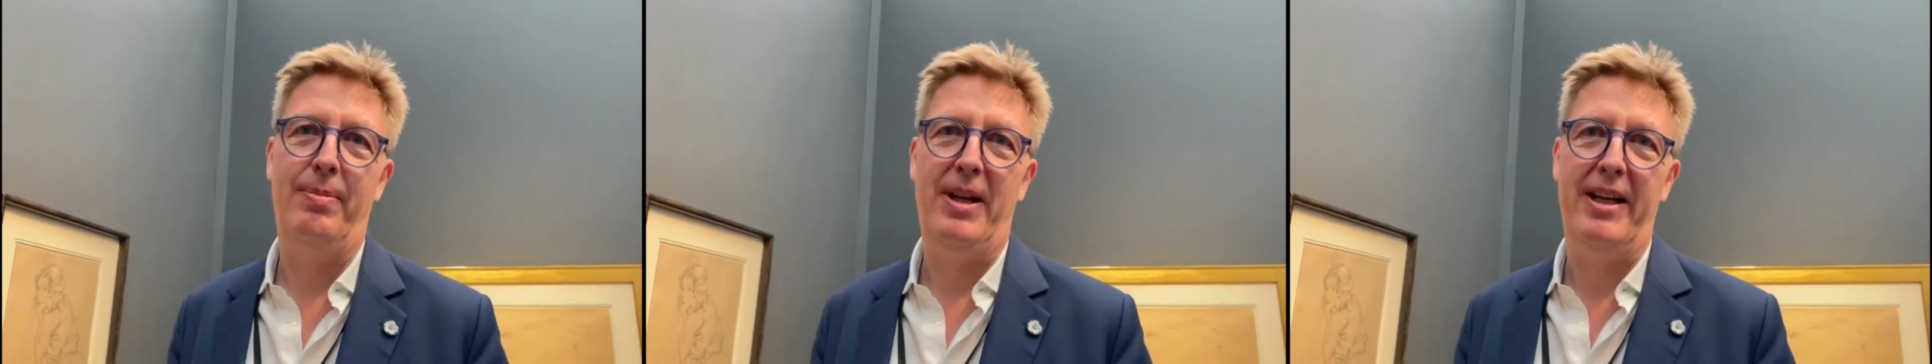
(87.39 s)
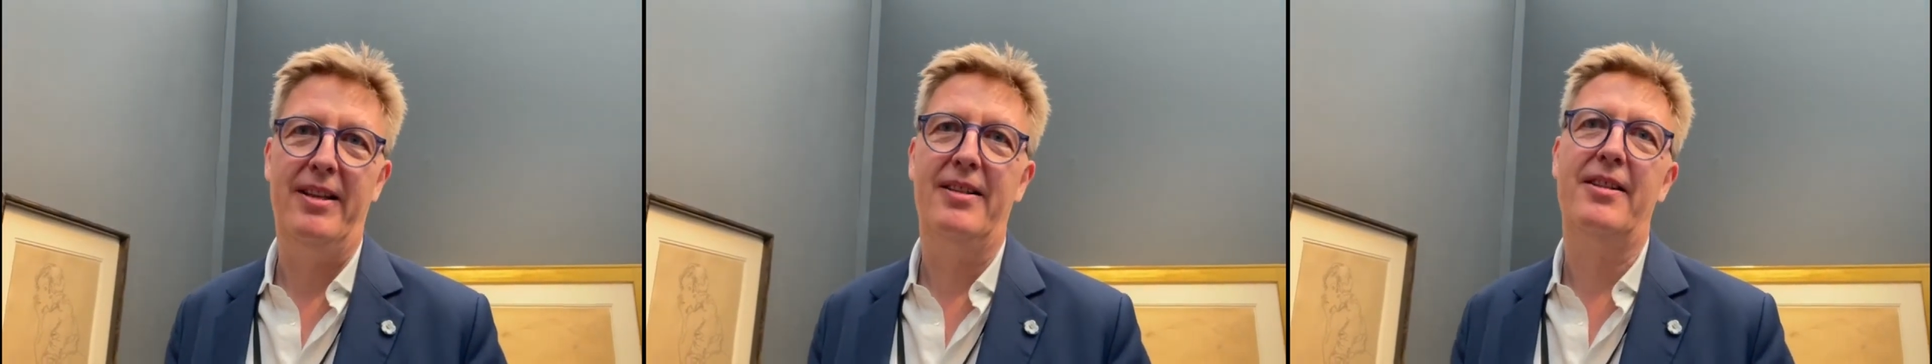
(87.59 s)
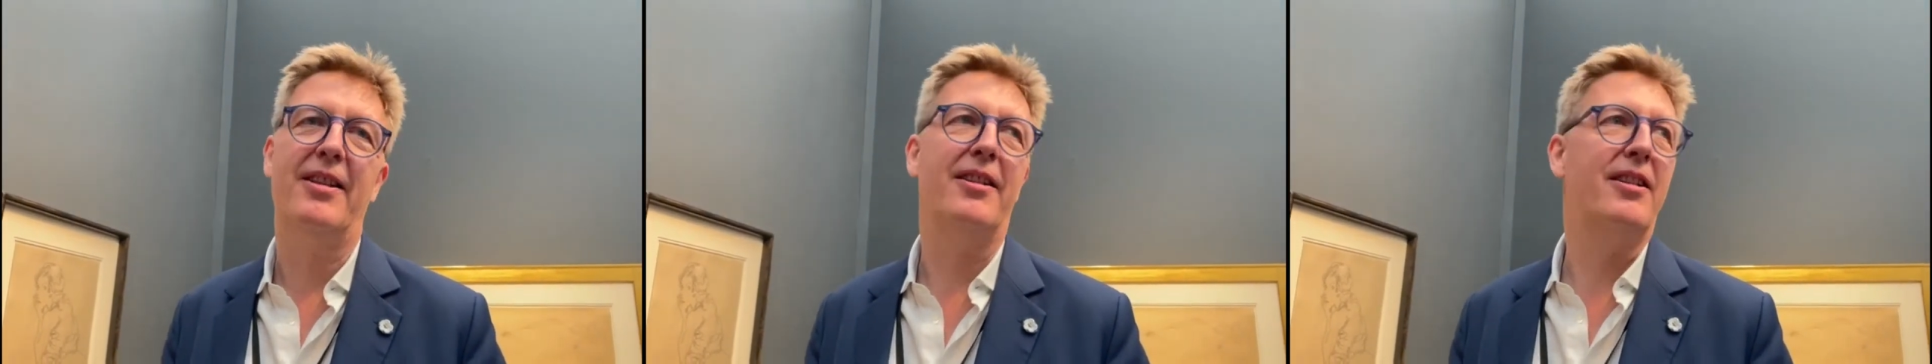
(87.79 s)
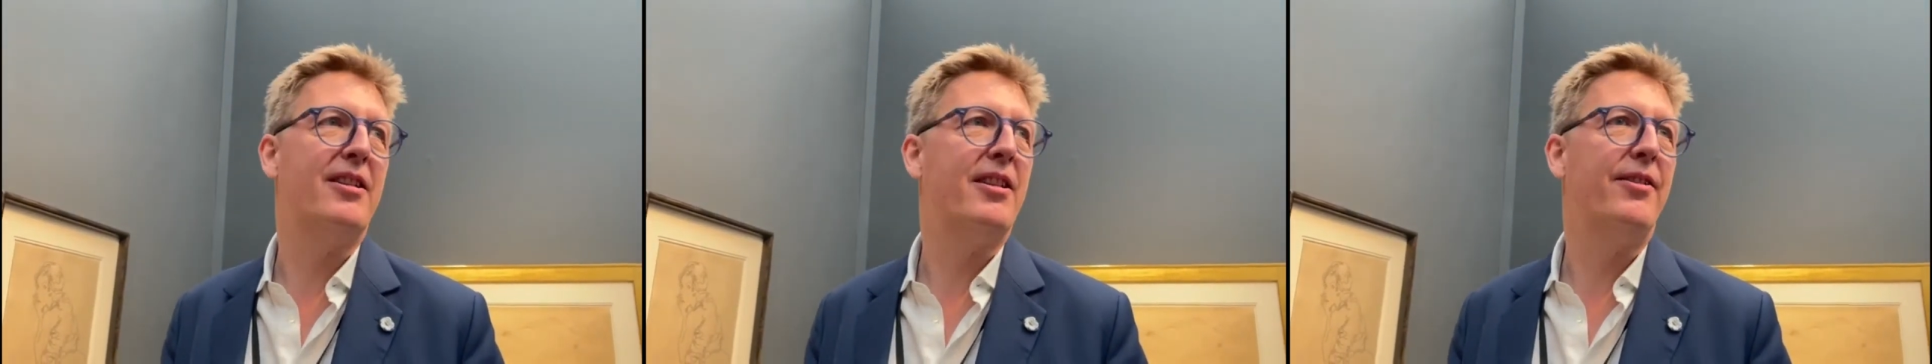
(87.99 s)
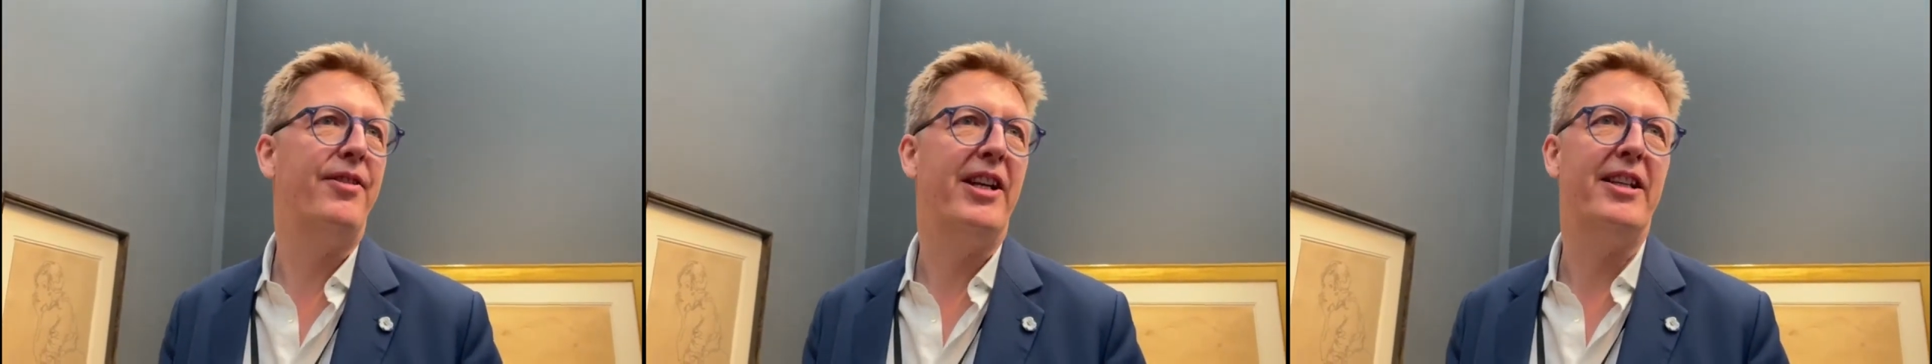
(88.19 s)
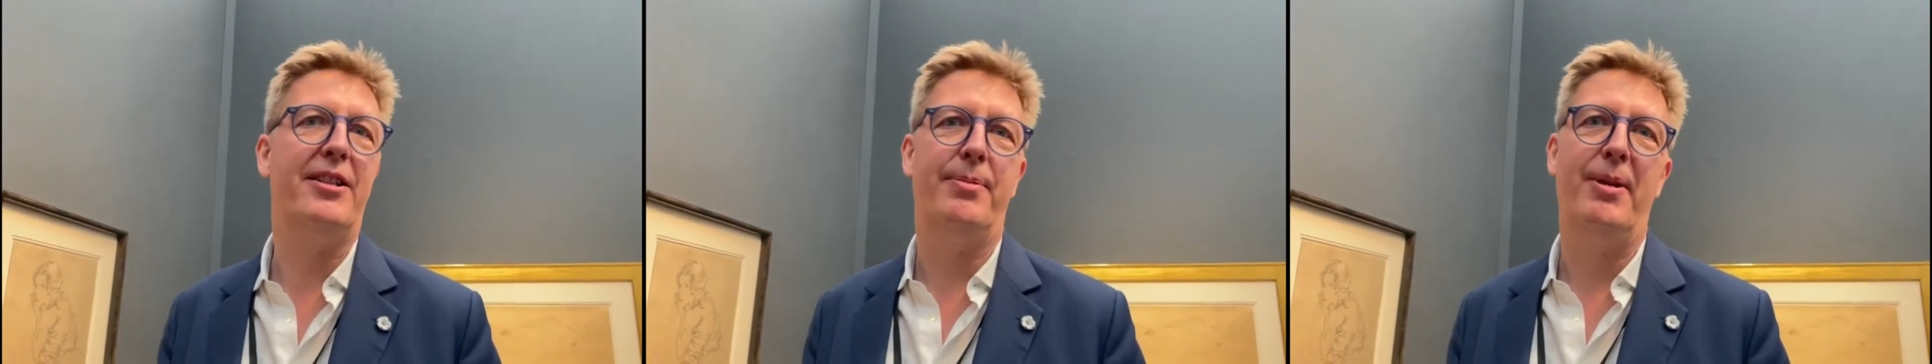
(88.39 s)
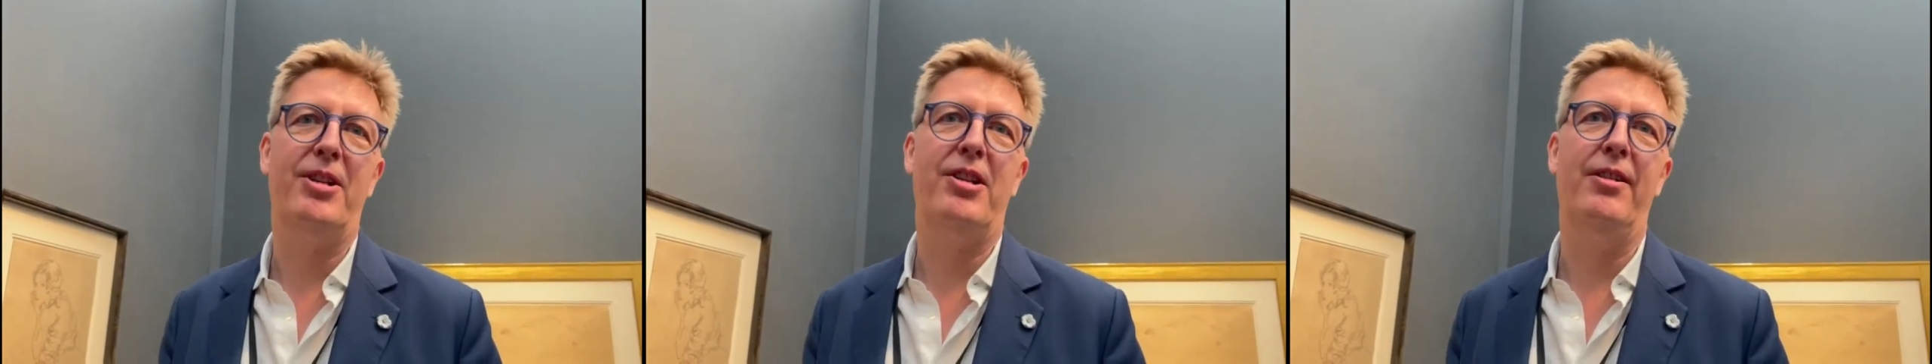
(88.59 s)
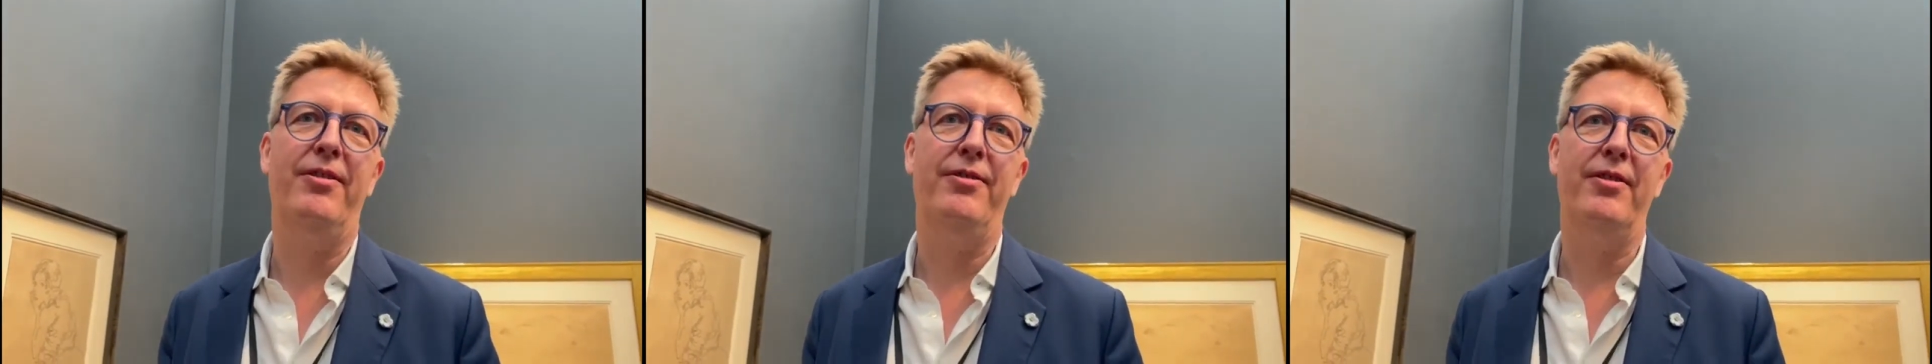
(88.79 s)
place, and it's a very
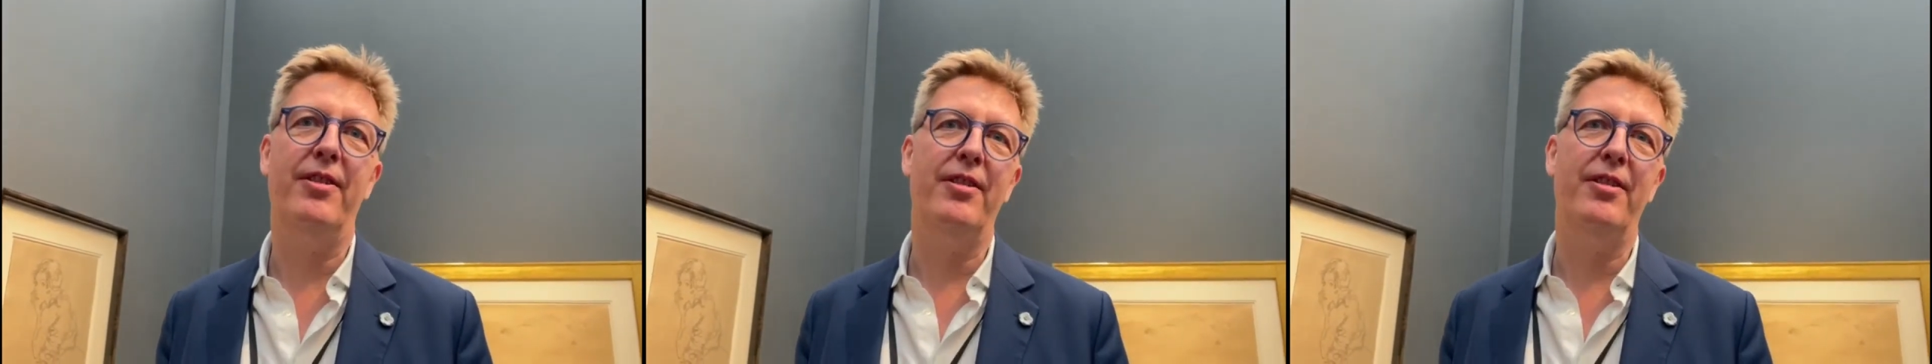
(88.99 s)
special